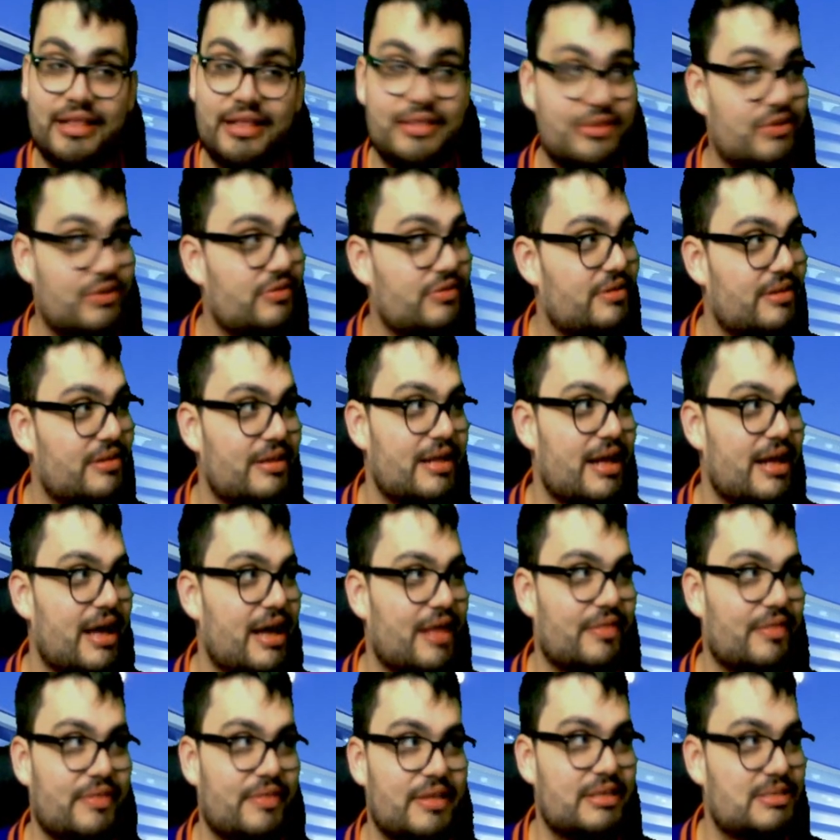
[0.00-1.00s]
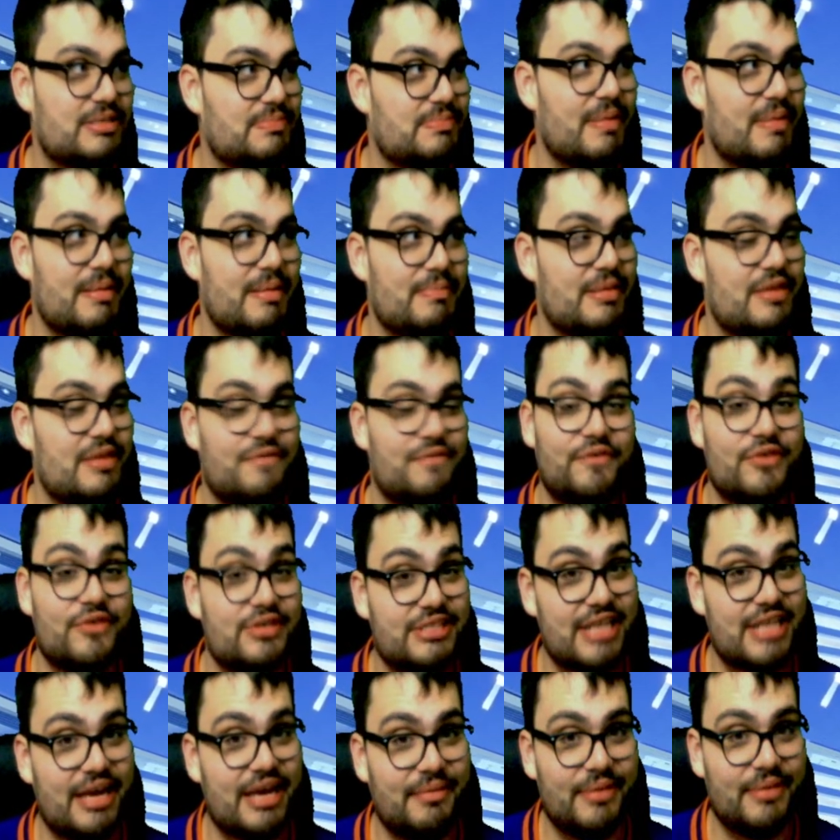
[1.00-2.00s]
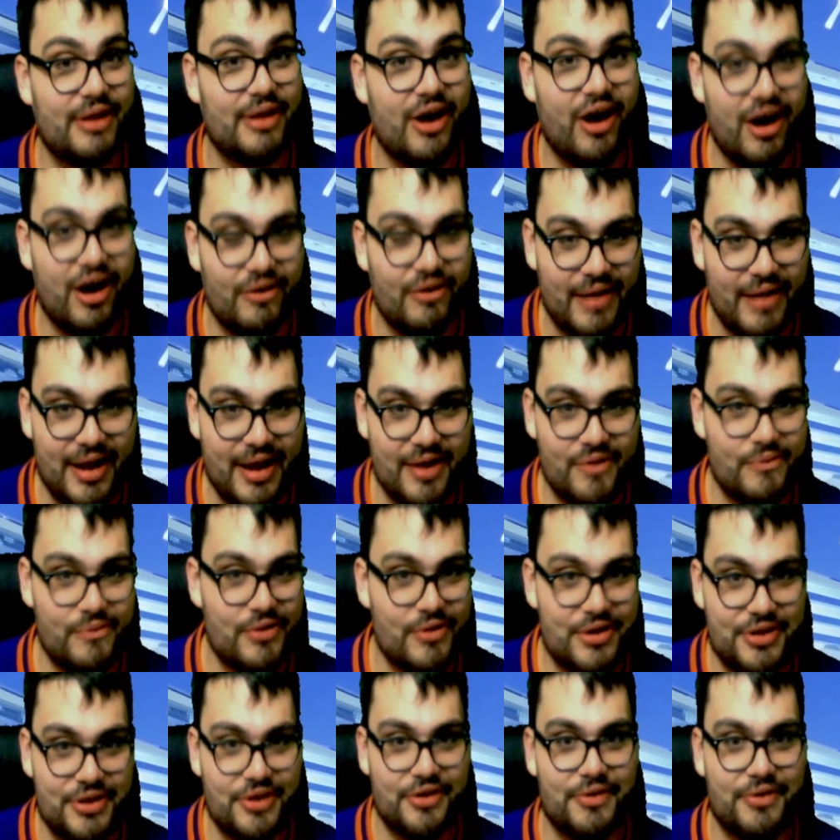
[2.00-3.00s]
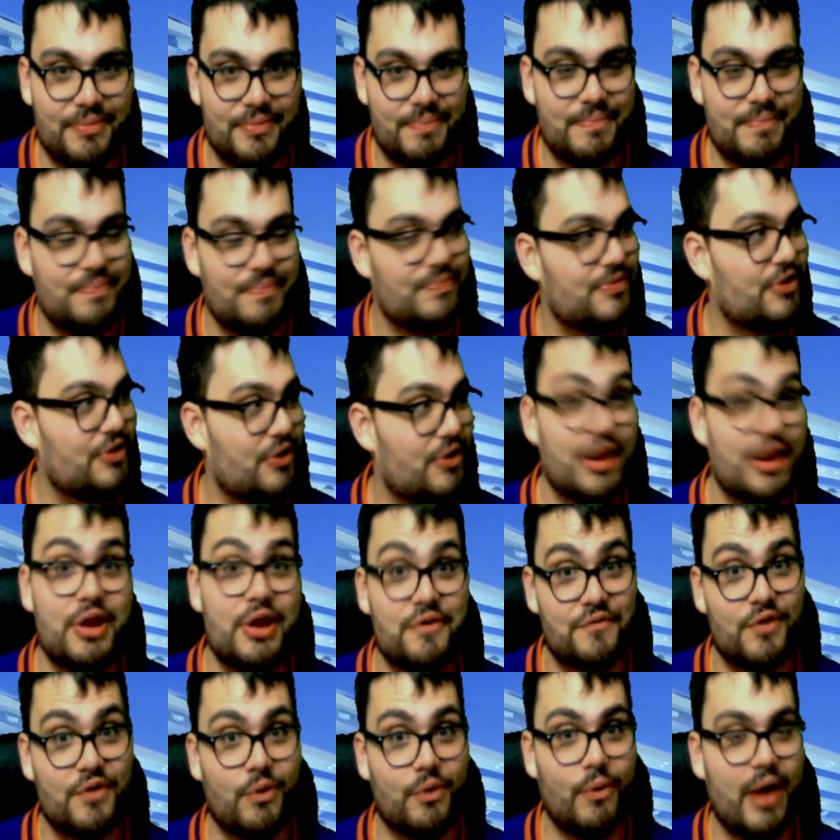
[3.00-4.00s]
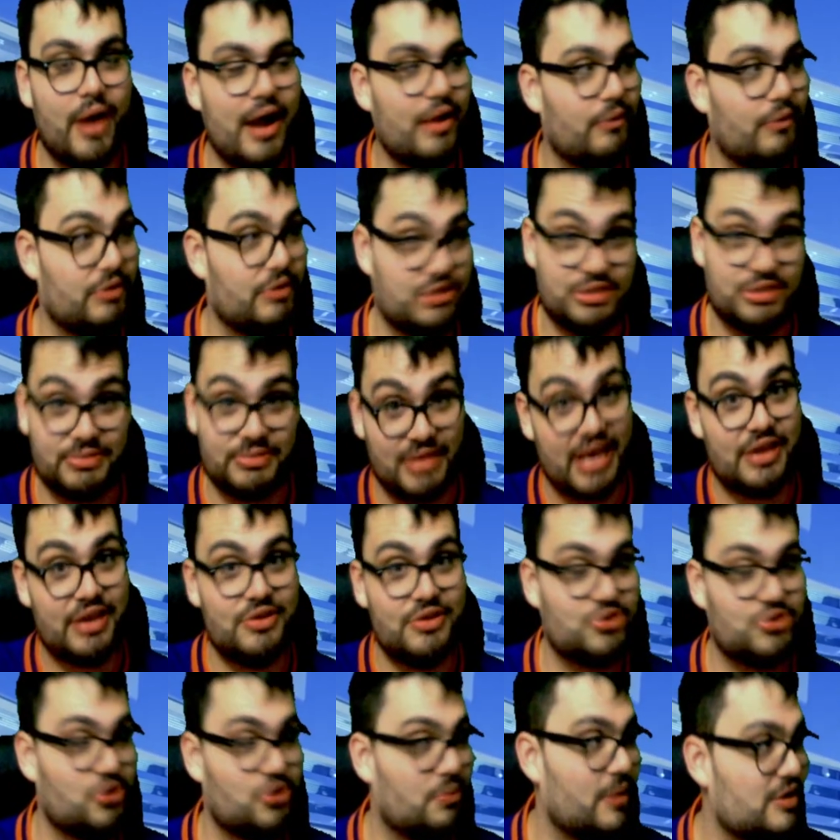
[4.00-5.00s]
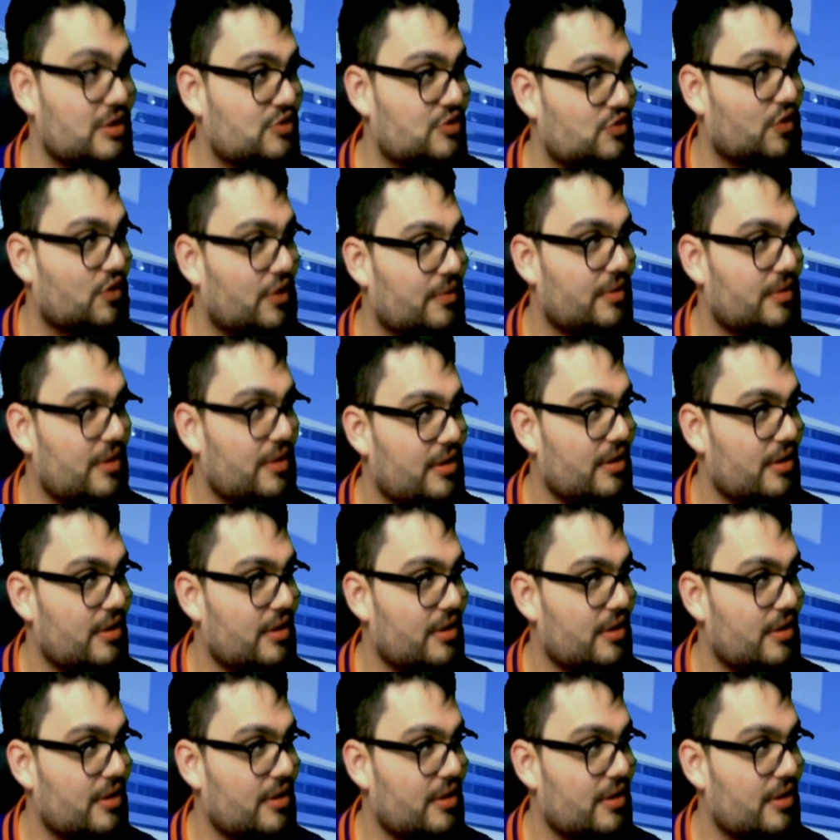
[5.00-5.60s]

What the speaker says: Dude, this might be the first time in a hot while where you're here for a while, which thank you so much for.